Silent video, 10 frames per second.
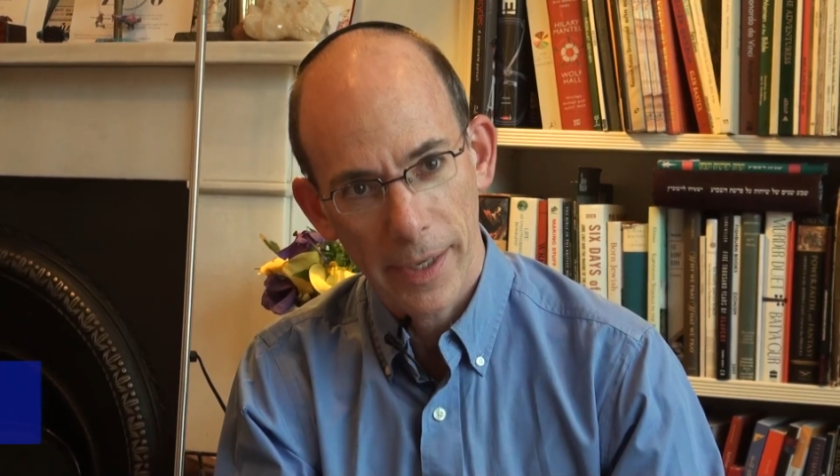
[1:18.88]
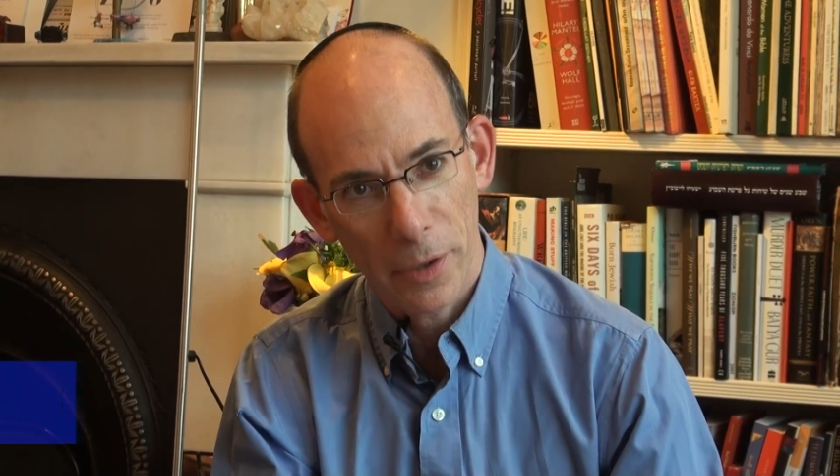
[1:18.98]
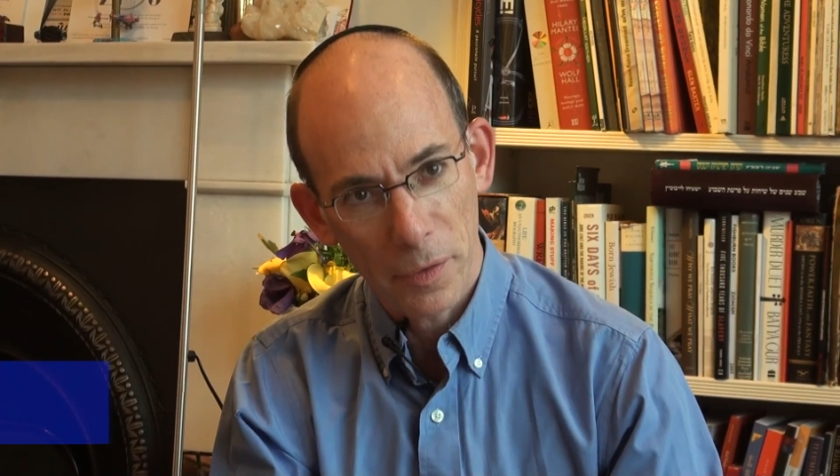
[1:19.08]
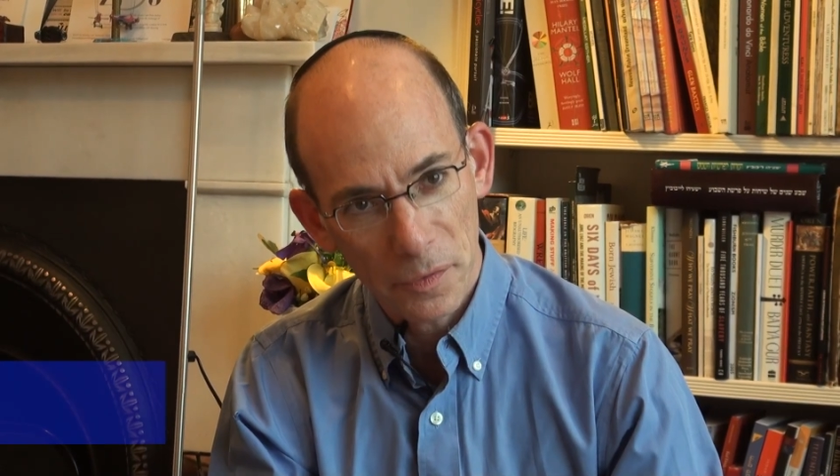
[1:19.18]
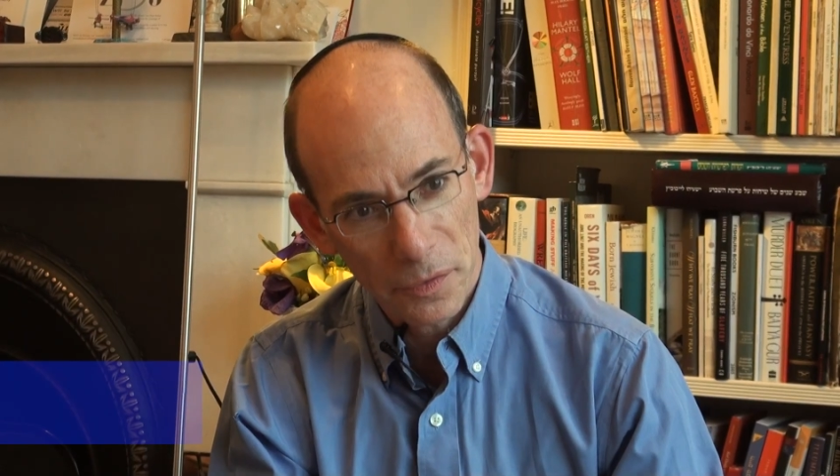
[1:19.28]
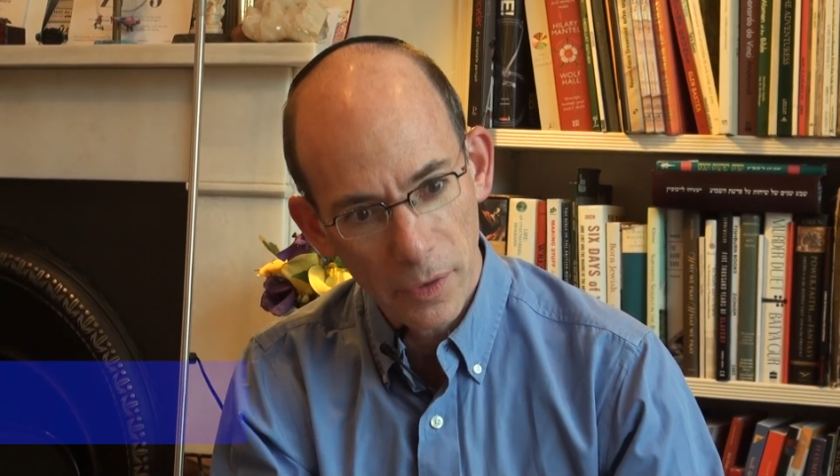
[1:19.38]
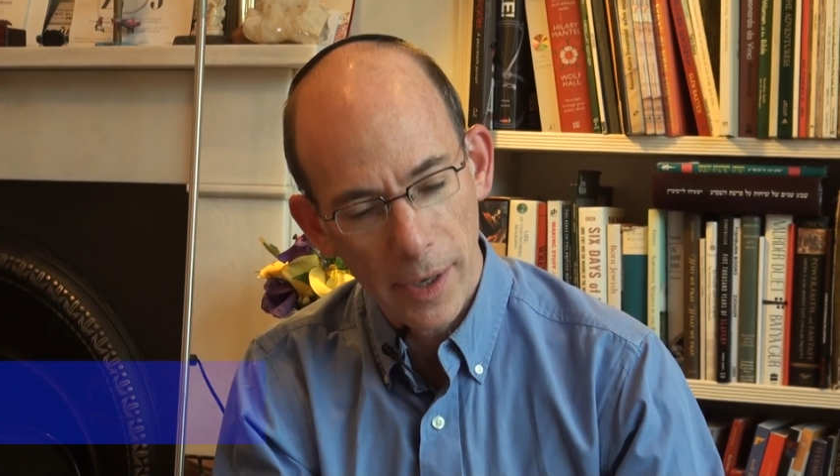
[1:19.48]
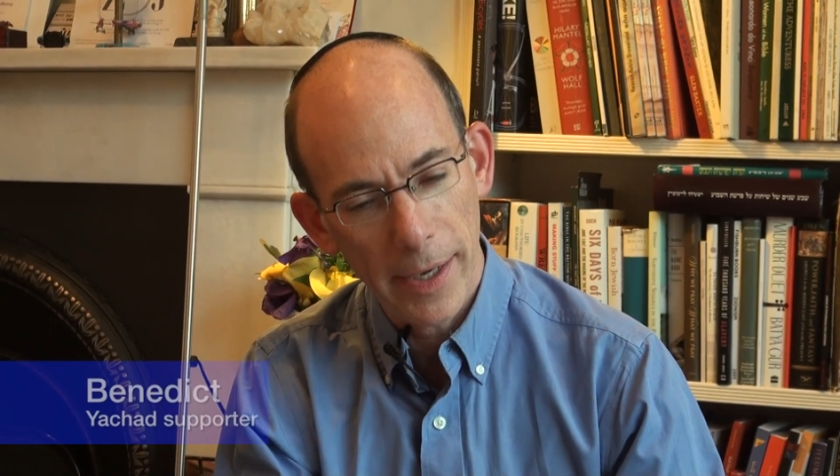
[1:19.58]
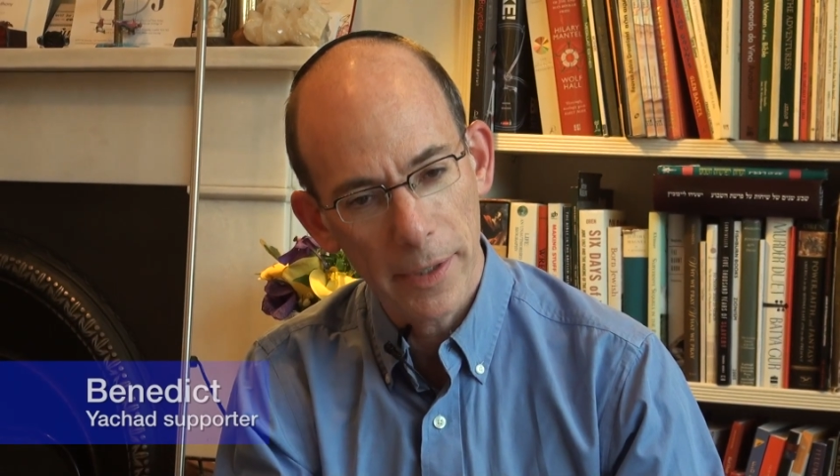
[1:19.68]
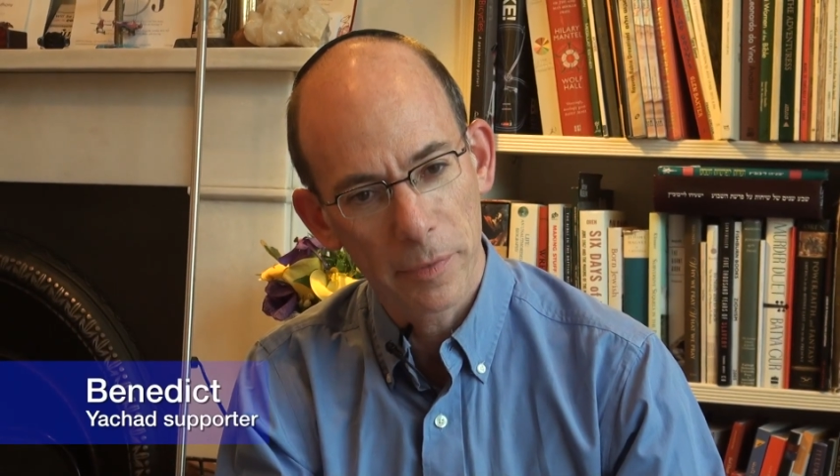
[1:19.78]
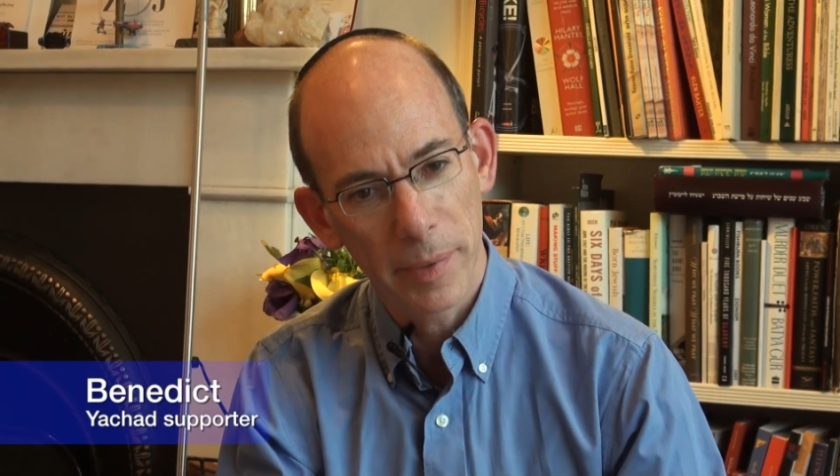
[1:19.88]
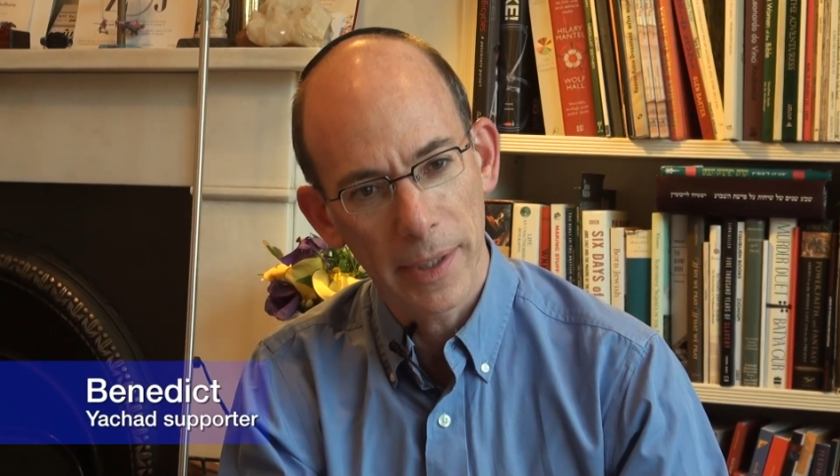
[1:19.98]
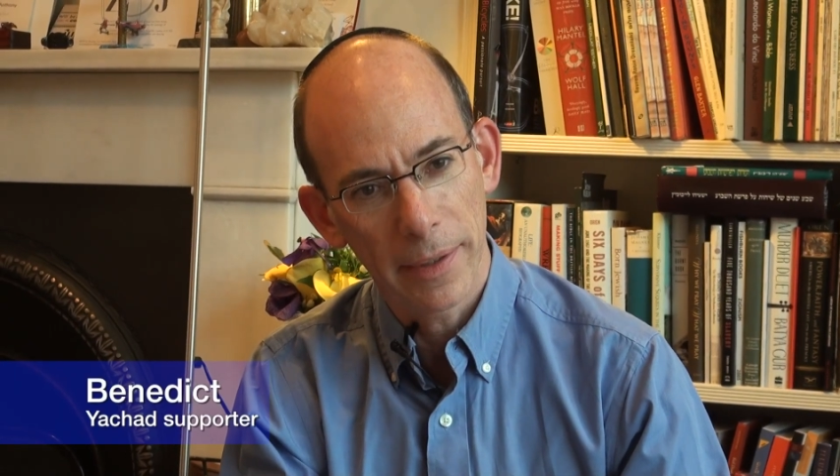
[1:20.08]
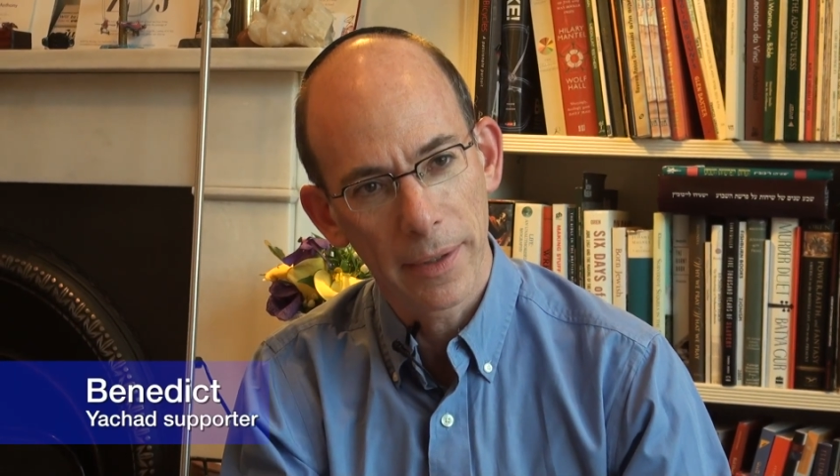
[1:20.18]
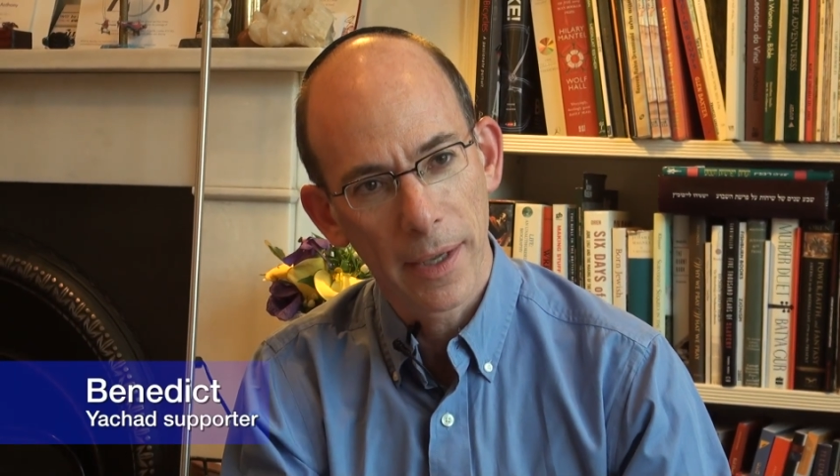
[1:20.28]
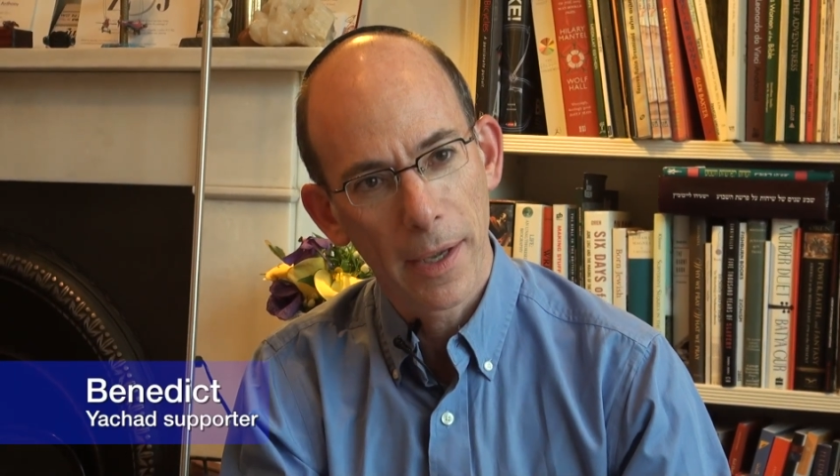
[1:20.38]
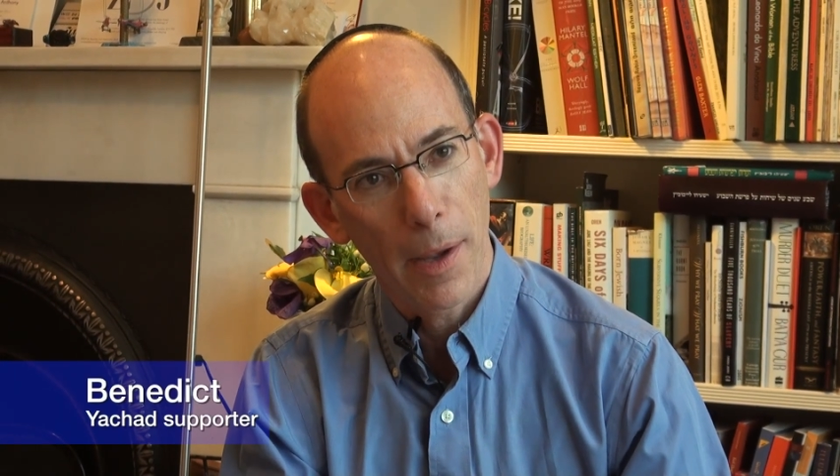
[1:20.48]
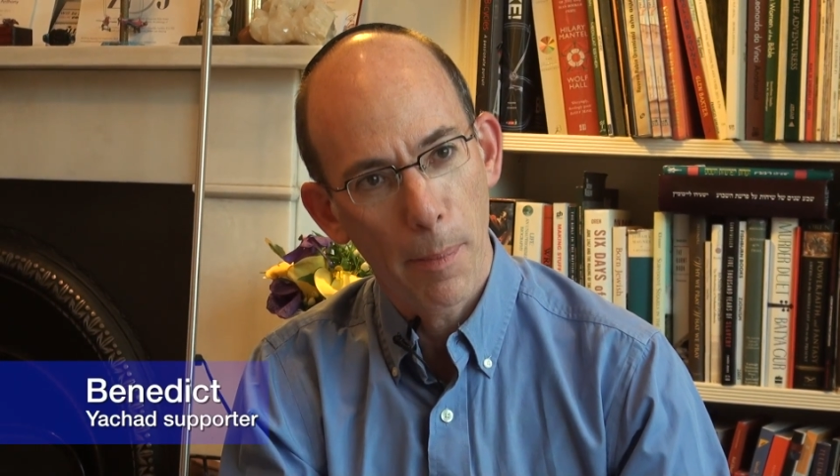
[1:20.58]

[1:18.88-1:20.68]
they are afraid of being